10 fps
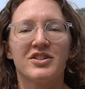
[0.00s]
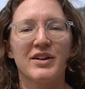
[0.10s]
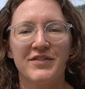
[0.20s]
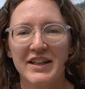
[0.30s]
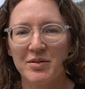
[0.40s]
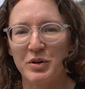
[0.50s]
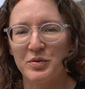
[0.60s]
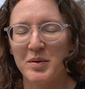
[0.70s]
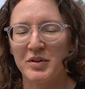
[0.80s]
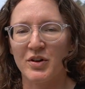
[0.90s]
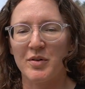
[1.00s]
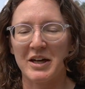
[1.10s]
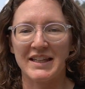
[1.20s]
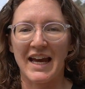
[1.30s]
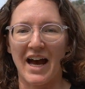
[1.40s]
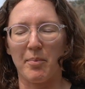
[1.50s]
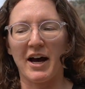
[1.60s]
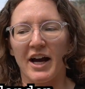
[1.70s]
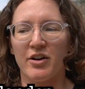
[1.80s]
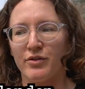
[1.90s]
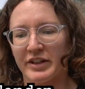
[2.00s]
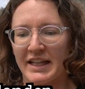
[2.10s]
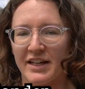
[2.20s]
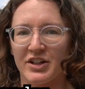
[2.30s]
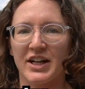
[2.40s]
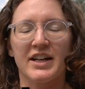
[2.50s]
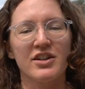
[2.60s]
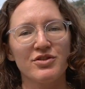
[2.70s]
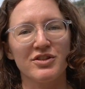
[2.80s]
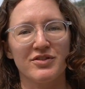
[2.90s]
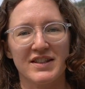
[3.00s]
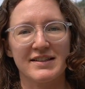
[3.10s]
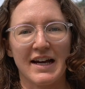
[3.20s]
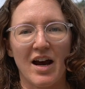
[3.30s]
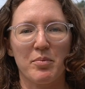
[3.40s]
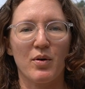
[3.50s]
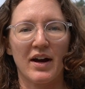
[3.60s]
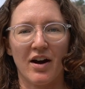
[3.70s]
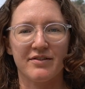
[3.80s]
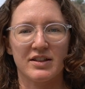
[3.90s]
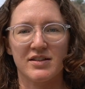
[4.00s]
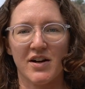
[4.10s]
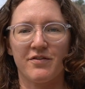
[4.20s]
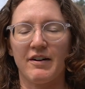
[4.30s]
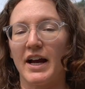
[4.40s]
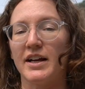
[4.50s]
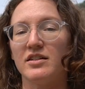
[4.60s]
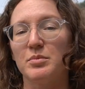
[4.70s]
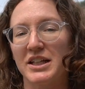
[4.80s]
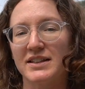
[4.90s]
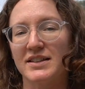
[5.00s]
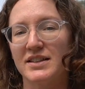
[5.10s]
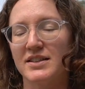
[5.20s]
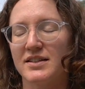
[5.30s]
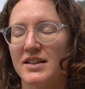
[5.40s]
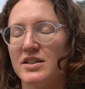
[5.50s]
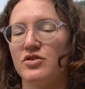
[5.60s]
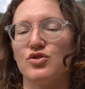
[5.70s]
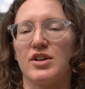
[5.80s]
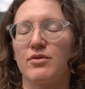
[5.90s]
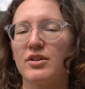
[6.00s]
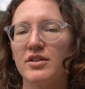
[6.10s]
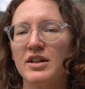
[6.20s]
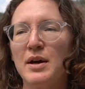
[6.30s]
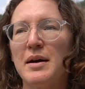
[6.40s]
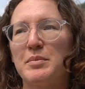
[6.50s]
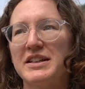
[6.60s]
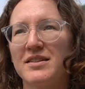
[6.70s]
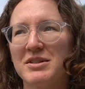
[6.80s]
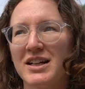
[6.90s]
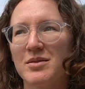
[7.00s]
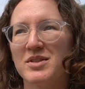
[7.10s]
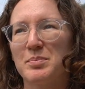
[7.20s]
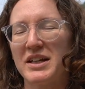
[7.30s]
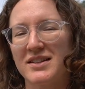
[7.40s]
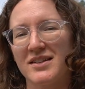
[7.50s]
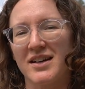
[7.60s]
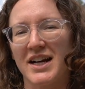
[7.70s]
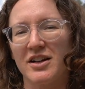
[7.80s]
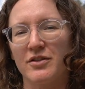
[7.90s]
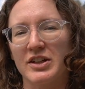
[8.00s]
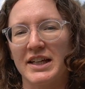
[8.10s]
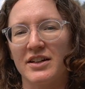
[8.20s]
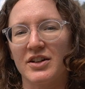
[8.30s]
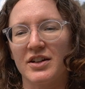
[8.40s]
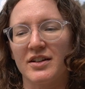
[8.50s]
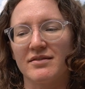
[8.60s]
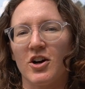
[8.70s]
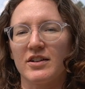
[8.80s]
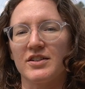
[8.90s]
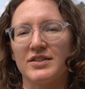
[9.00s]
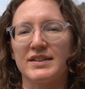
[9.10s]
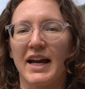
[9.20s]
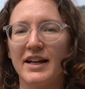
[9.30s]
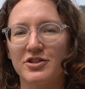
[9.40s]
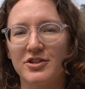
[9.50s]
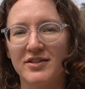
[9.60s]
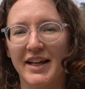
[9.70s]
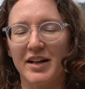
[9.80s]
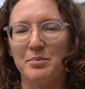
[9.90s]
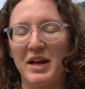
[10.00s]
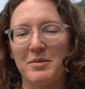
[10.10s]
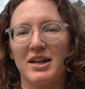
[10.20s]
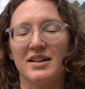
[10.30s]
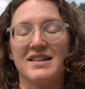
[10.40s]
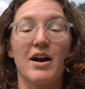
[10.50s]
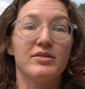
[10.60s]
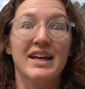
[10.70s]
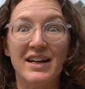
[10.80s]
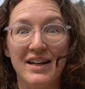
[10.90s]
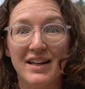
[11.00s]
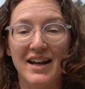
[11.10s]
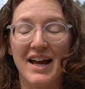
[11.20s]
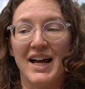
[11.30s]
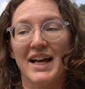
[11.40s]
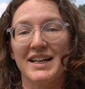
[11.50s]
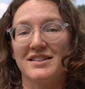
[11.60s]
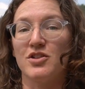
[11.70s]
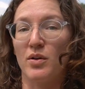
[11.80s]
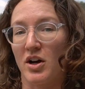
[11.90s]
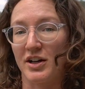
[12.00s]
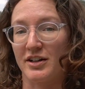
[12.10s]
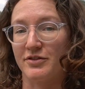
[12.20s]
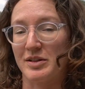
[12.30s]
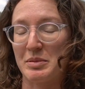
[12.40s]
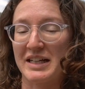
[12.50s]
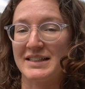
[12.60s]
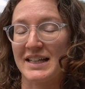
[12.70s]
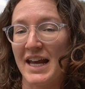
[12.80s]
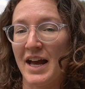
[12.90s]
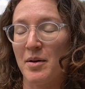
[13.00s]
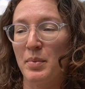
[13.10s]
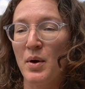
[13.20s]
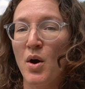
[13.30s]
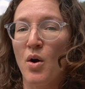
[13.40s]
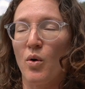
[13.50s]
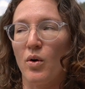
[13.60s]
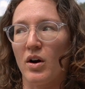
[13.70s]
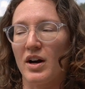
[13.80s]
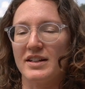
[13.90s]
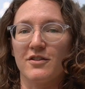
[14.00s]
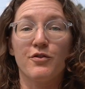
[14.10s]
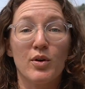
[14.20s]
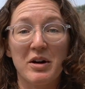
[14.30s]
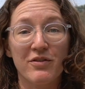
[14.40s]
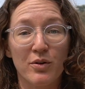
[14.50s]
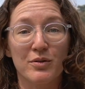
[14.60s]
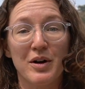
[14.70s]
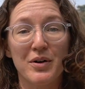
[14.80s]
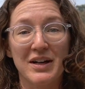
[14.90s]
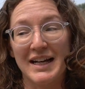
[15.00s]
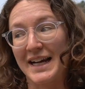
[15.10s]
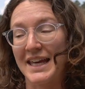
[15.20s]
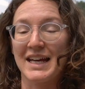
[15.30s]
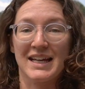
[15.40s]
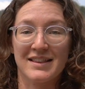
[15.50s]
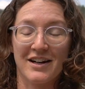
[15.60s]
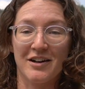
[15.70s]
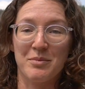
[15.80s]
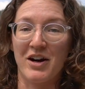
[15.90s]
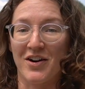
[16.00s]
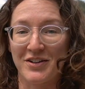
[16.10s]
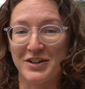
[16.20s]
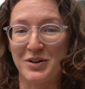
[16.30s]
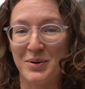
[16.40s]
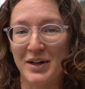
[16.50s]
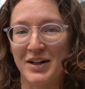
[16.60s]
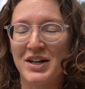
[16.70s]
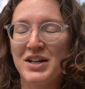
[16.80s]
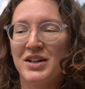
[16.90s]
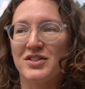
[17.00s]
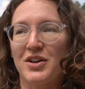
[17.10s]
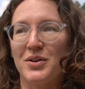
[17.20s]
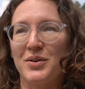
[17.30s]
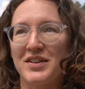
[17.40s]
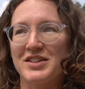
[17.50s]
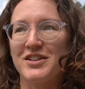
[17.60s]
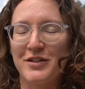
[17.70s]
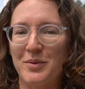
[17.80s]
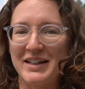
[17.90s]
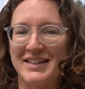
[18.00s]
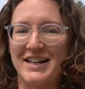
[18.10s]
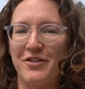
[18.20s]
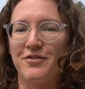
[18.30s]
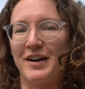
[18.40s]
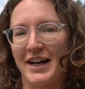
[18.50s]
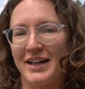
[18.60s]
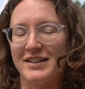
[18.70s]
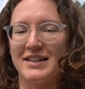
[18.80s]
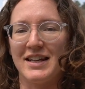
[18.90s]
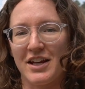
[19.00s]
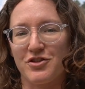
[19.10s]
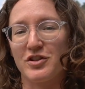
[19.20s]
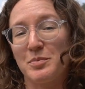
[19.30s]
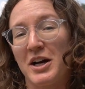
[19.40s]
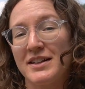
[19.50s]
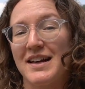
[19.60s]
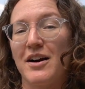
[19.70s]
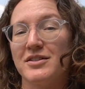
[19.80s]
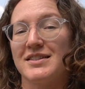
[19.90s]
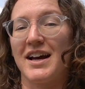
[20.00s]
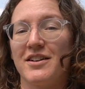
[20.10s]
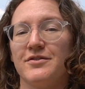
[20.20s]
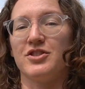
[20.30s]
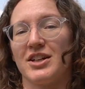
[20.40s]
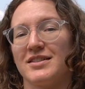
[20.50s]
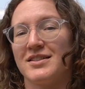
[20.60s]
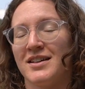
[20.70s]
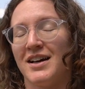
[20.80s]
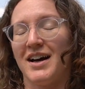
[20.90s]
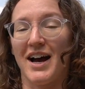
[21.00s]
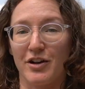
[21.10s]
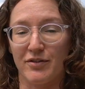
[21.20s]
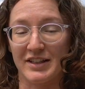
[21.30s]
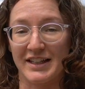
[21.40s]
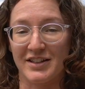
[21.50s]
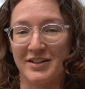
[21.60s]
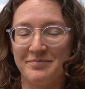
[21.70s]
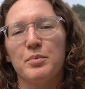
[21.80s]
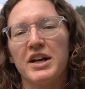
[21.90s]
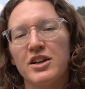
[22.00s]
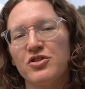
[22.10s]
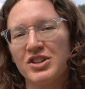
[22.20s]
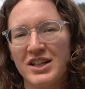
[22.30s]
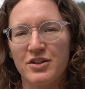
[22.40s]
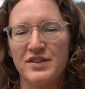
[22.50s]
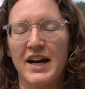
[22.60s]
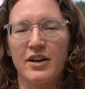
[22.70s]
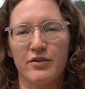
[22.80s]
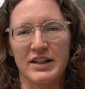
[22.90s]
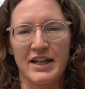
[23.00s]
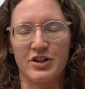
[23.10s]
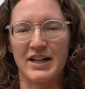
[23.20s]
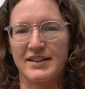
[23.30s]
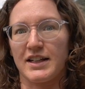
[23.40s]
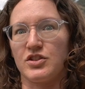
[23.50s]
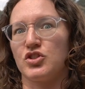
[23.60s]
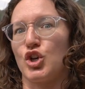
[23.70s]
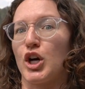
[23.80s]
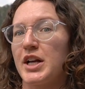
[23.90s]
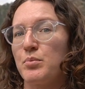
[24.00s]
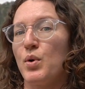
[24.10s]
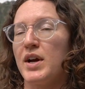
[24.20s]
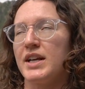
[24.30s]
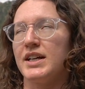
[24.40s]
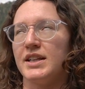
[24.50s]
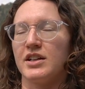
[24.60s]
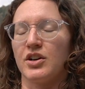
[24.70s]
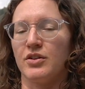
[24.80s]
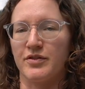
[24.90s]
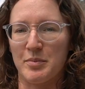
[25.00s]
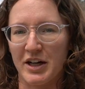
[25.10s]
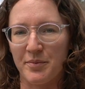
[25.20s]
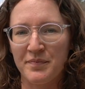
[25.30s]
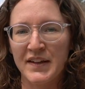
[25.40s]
So I feel like most people know about the app iOverlander, and I do use this app quite often to find places in general. But sometimes places on iOverlander are a little sketch. Like maybe it's outdated and it's no longer a free place to camp, or it's a 4x4 road and I can't get there in my Honda Accord. So there's different ways that I find nature spots outside of just iOverlander. But I usually use iOverlander as like a starting point and then go from there.